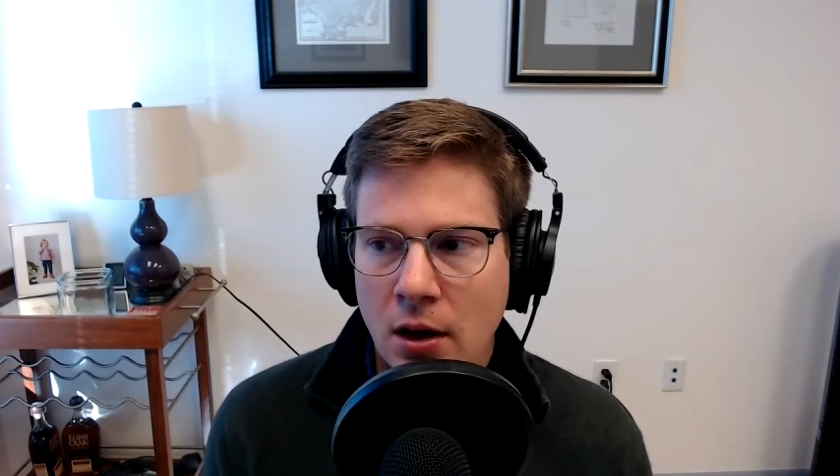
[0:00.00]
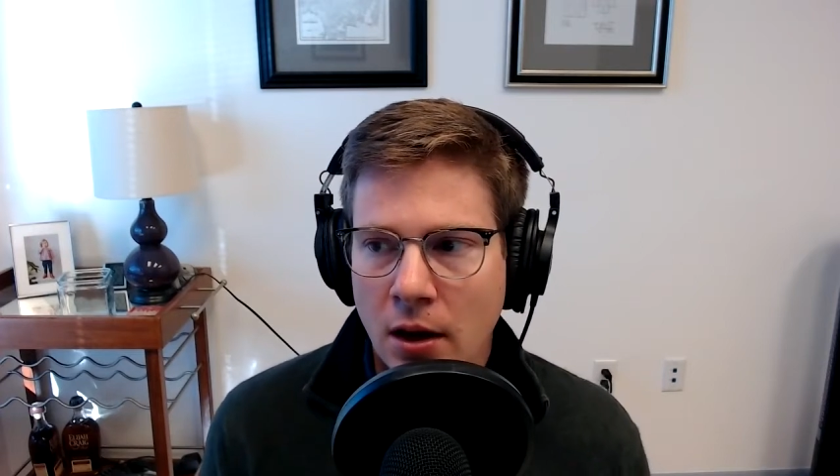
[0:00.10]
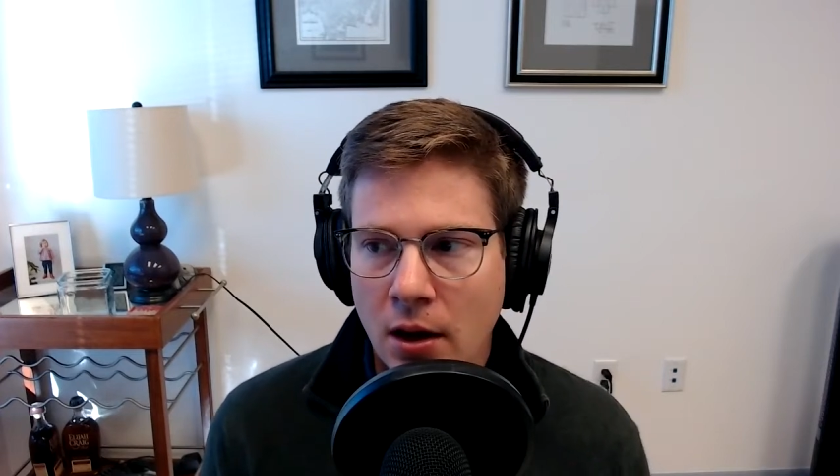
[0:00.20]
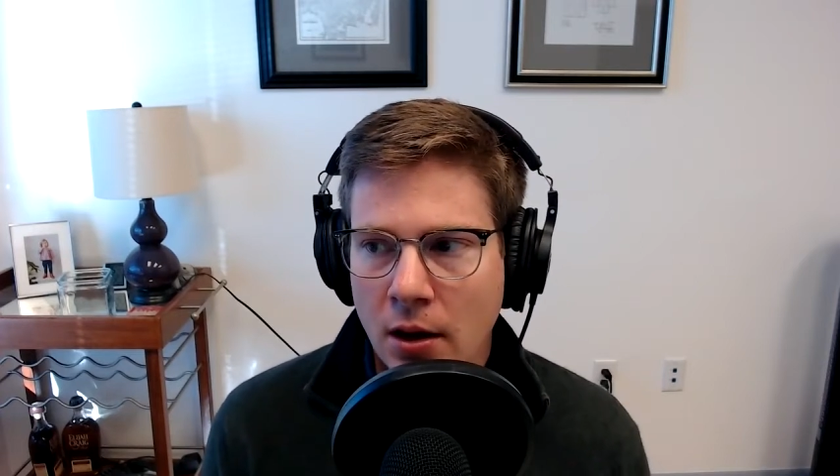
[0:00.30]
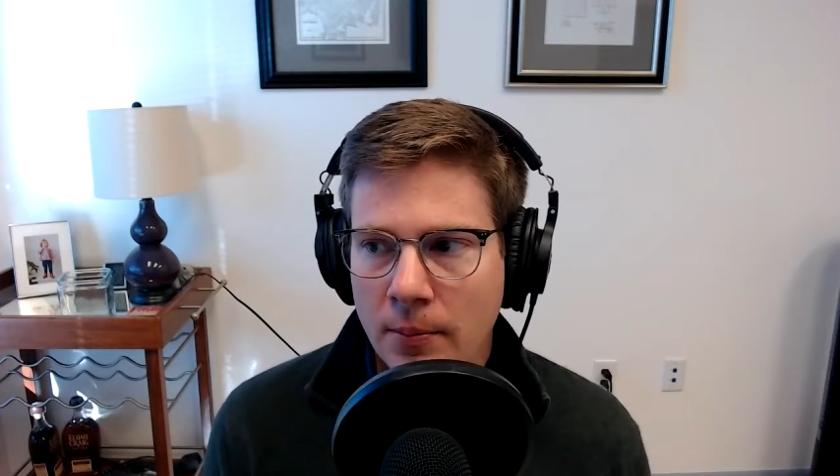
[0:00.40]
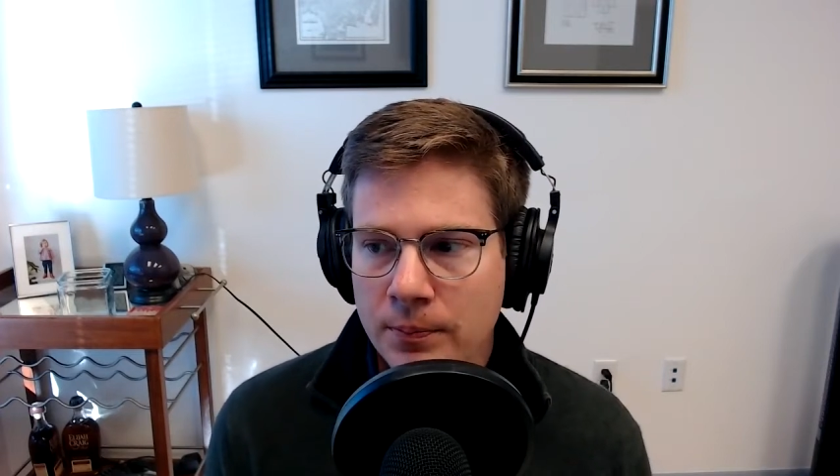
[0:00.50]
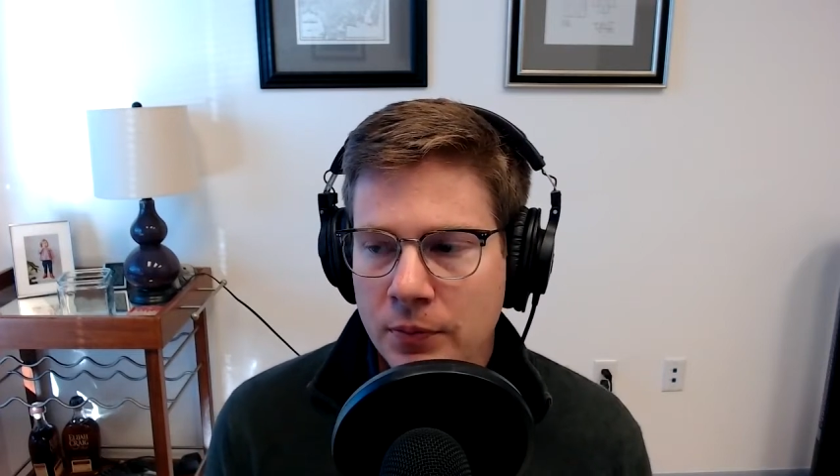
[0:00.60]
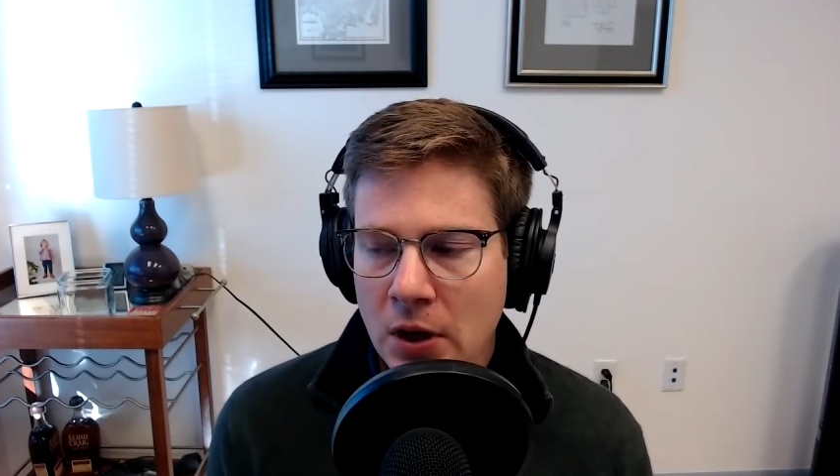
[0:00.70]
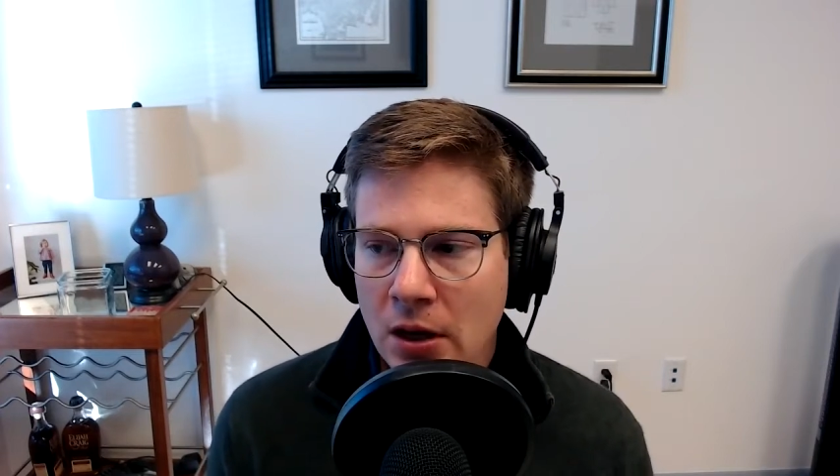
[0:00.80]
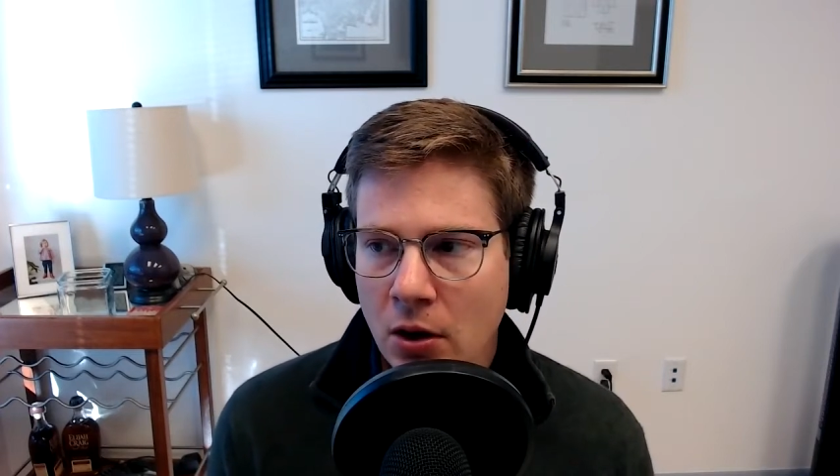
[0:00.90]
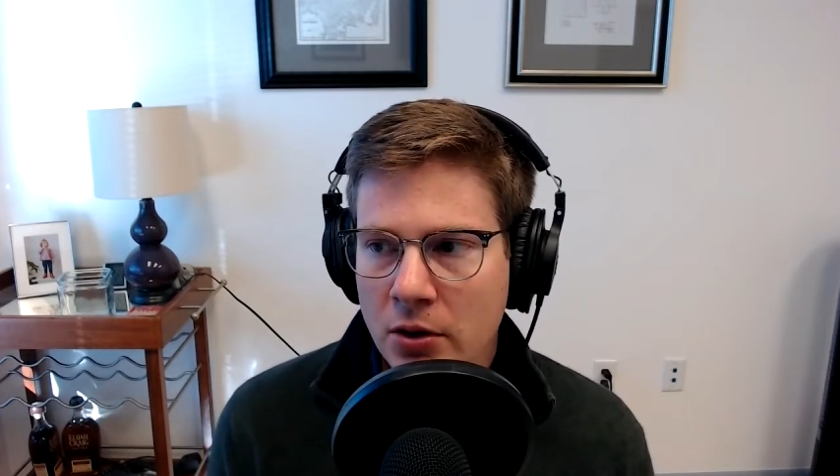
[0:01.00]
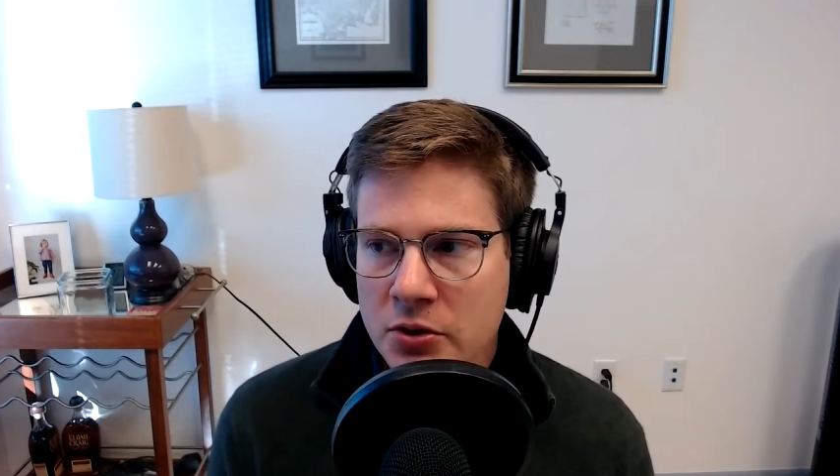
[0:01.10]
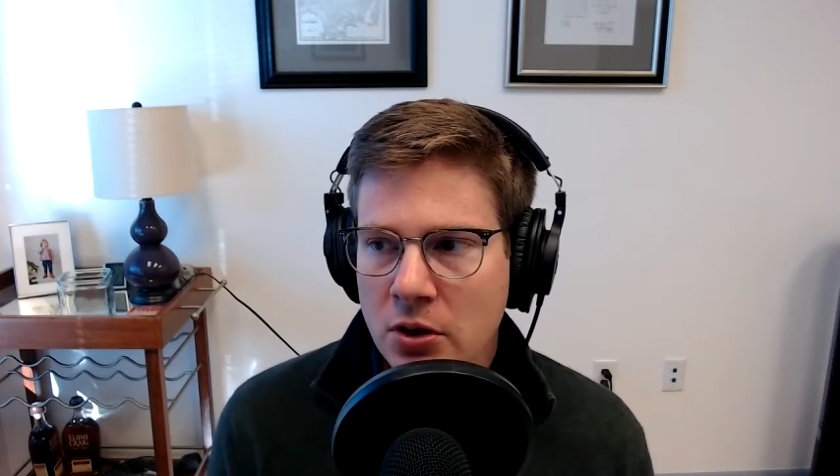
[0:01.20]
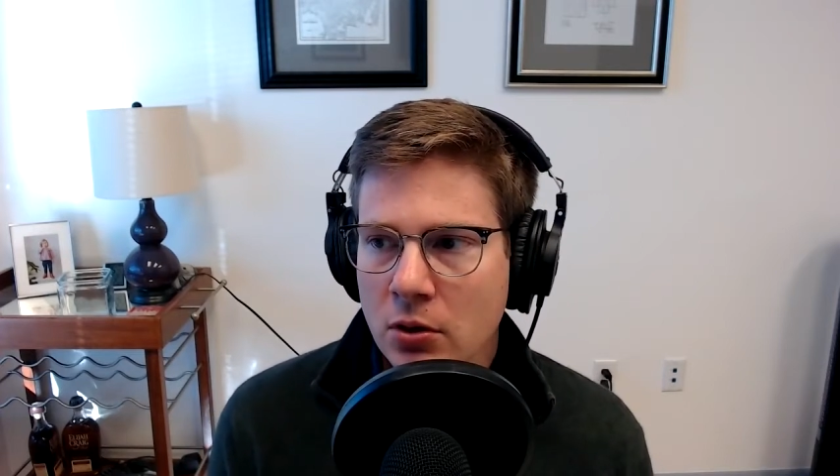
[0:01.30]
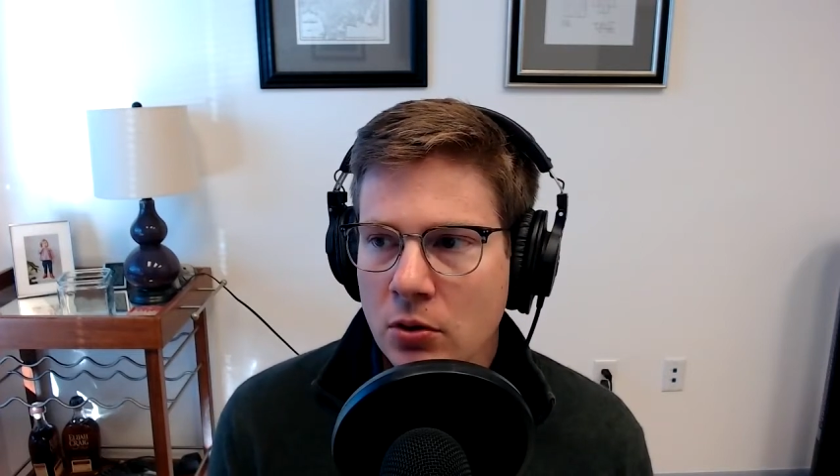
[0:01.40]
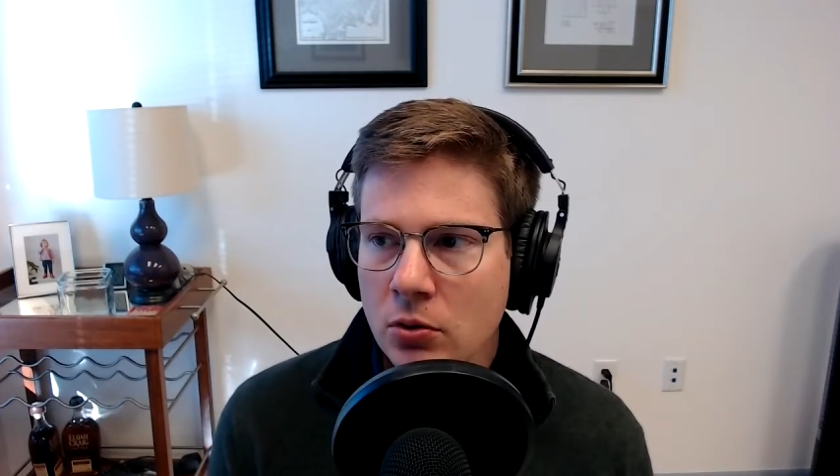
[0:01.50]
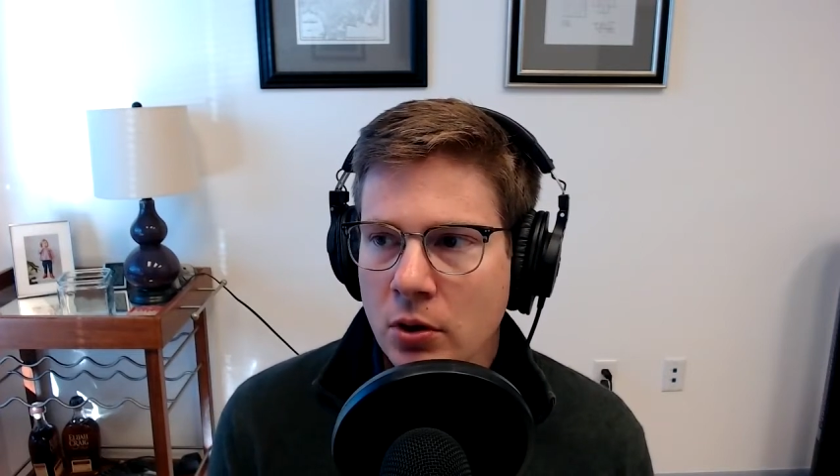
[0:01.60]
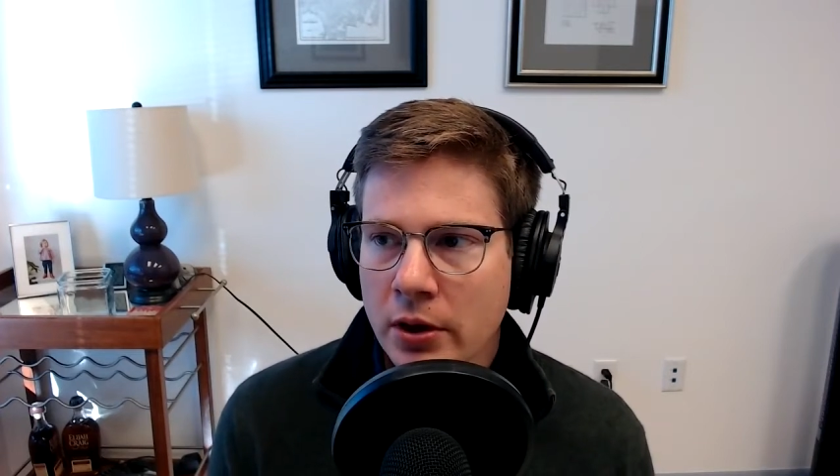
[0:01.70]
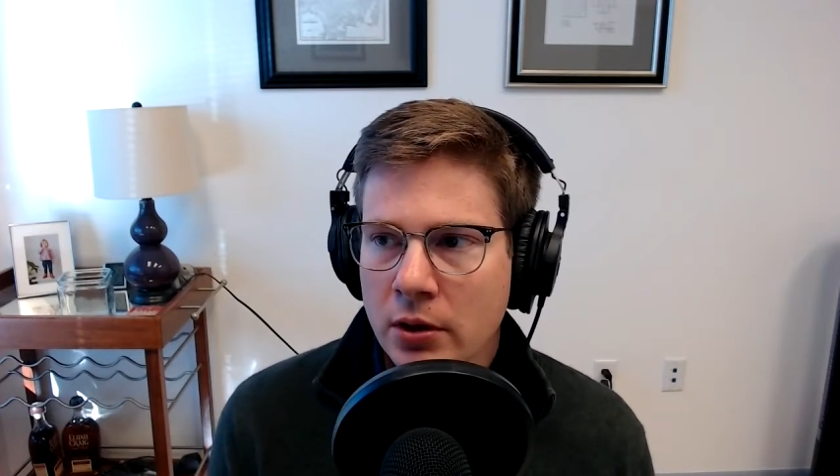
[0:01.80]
Um, and also,